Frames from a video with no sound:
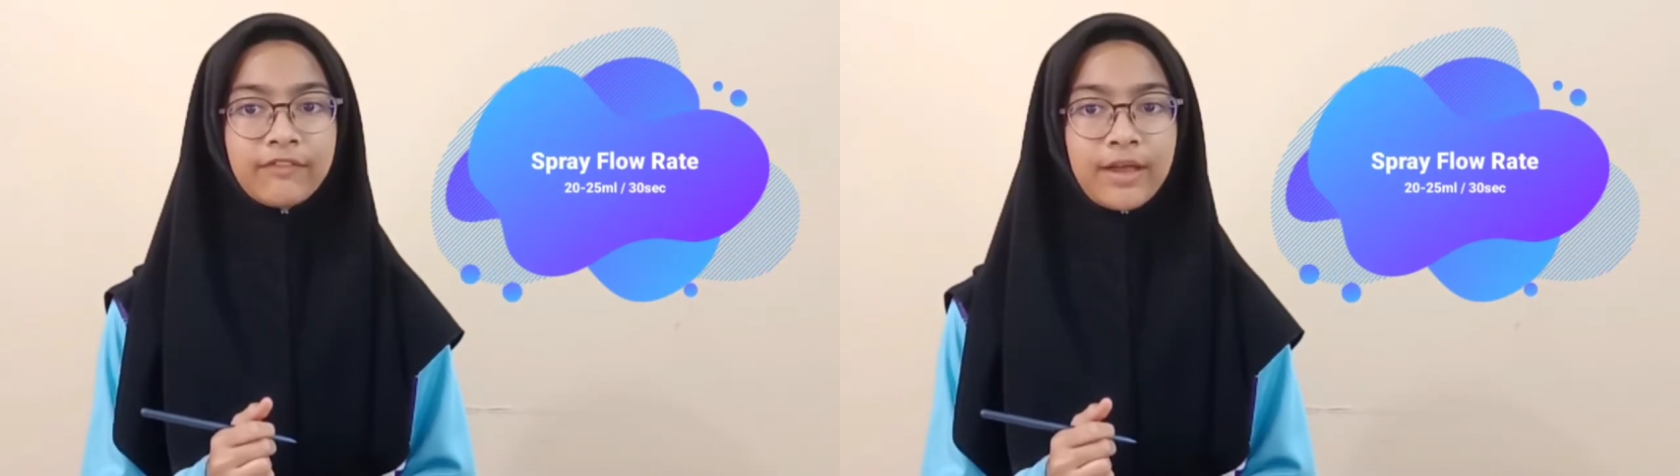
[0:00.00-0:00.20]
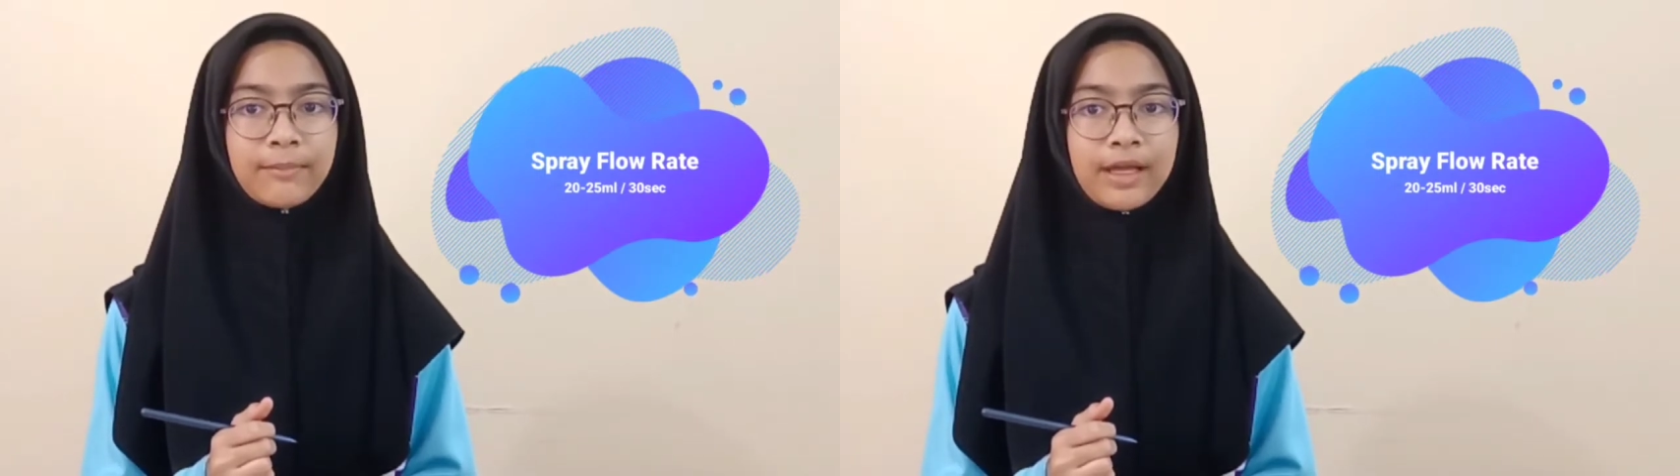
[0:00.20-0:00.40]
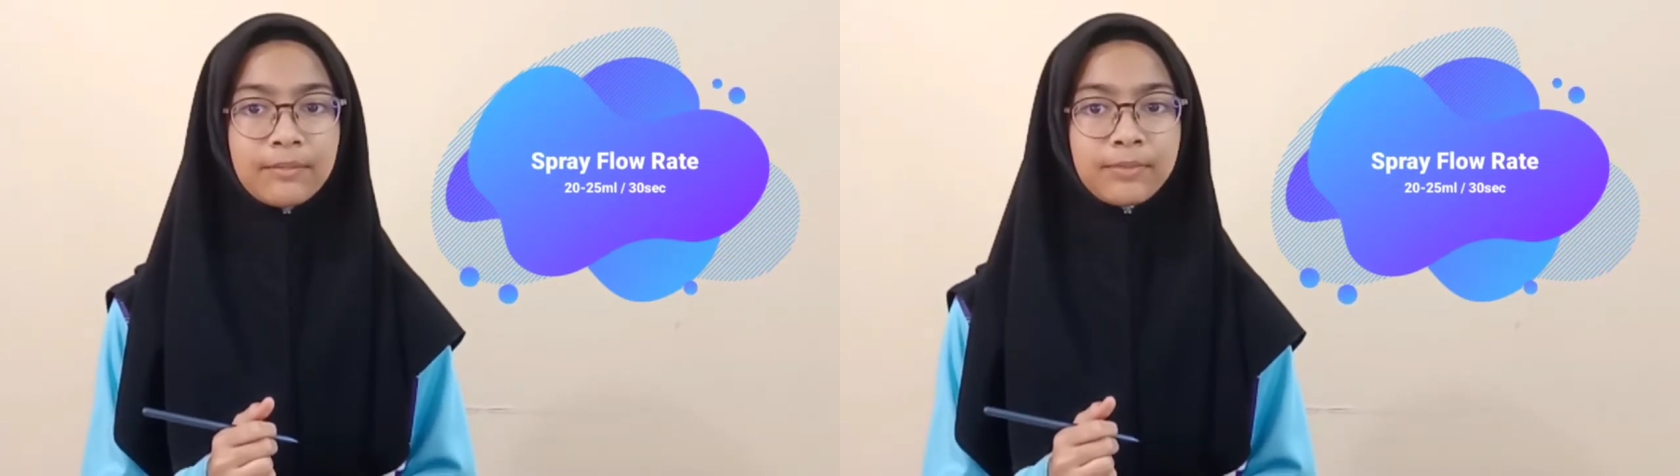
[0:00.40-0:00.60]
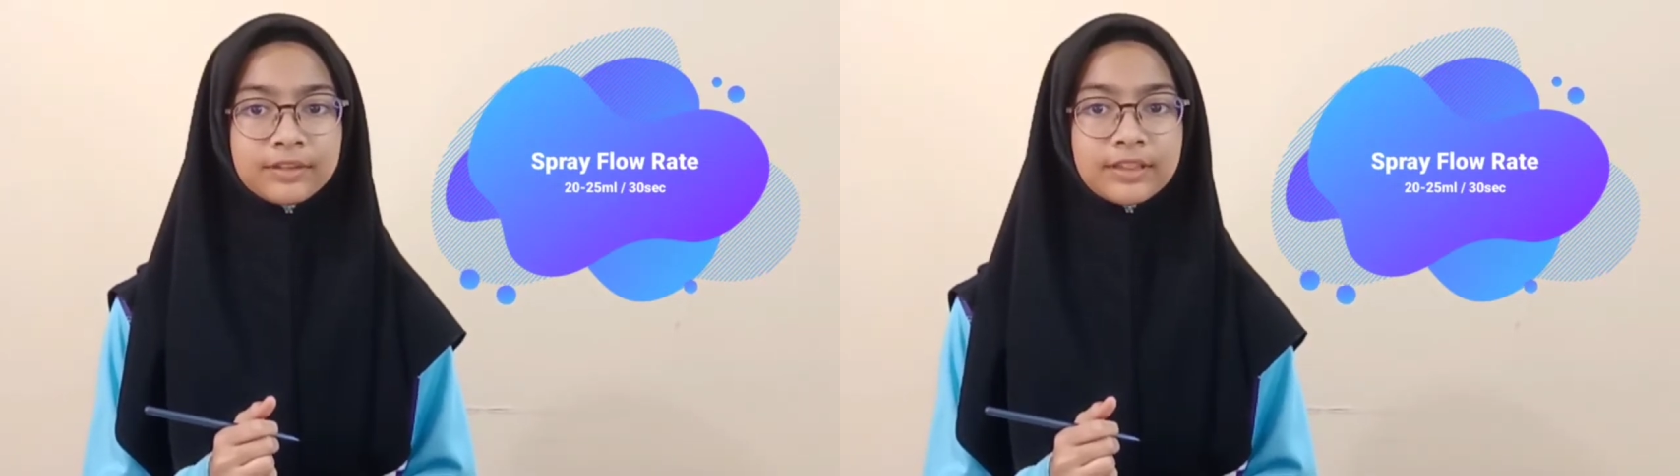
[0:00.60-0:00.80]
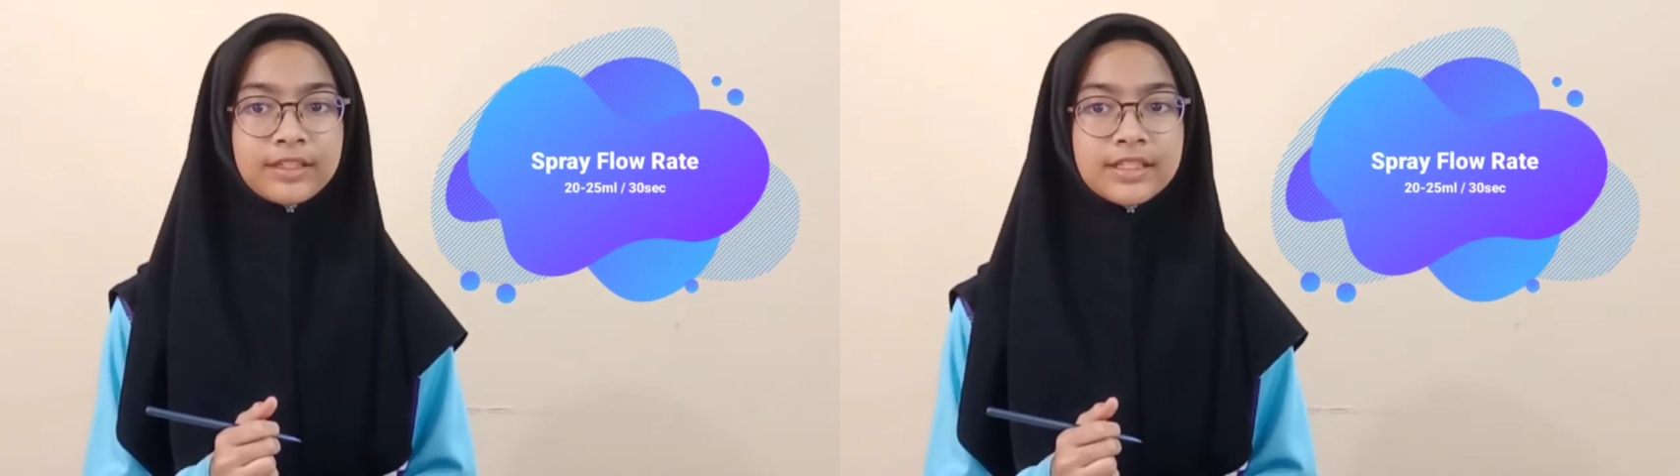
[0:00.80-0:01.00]
ml per
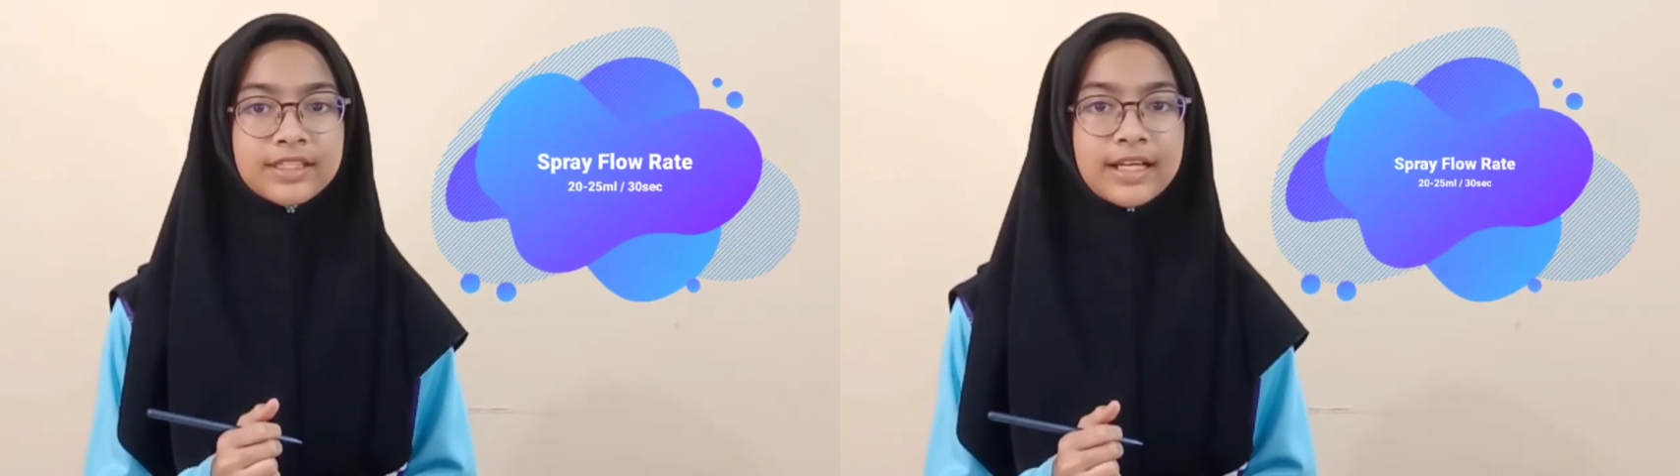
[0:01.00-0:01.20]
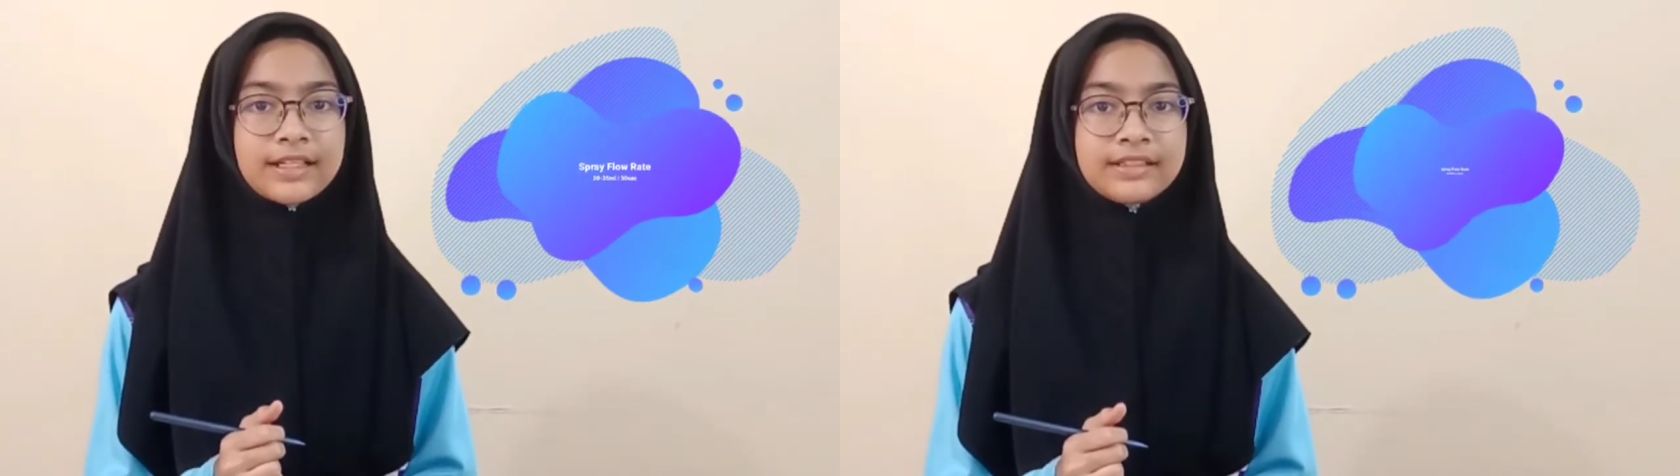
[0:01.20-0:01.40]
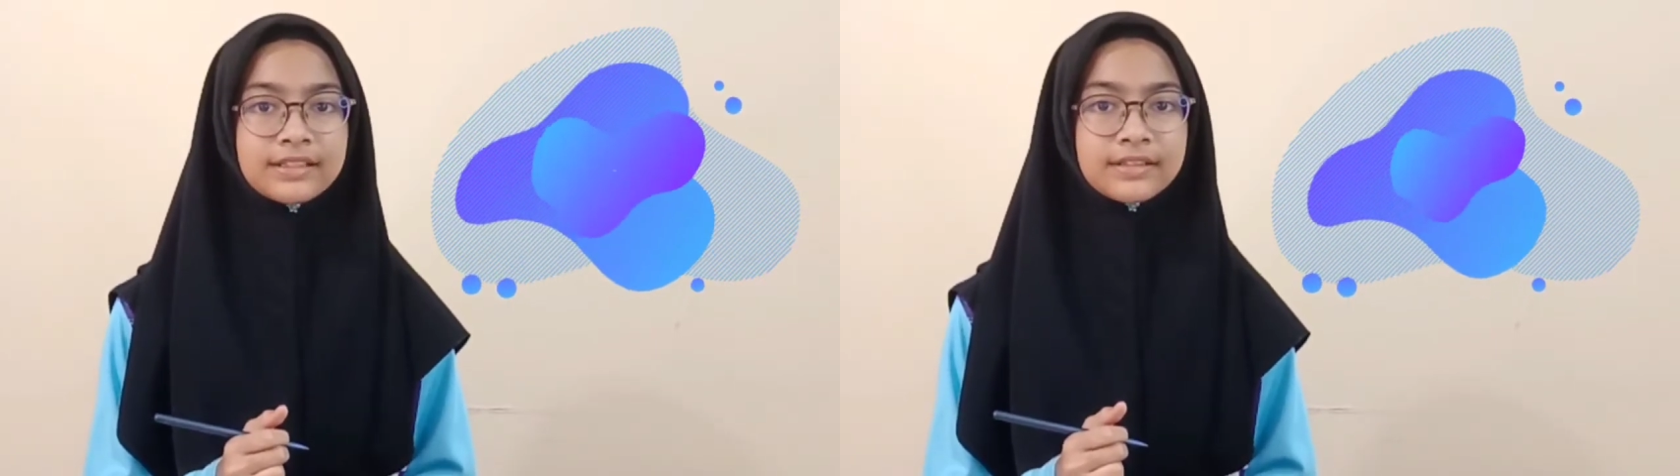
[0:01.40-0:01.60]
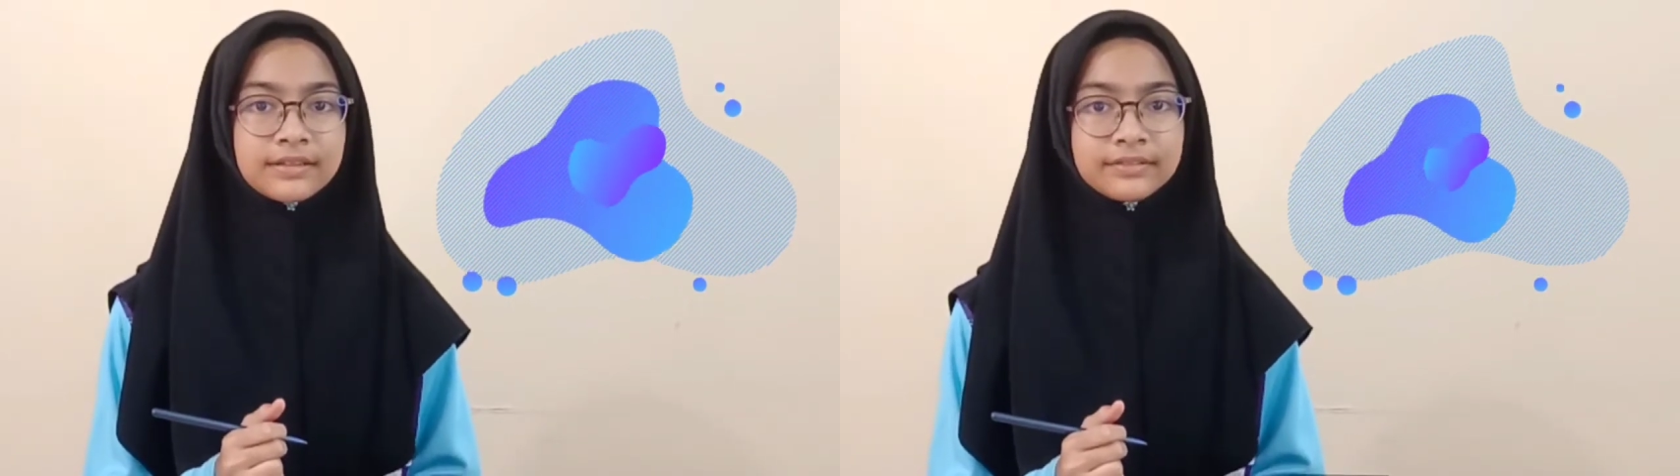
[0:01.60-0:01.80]
30 seconds.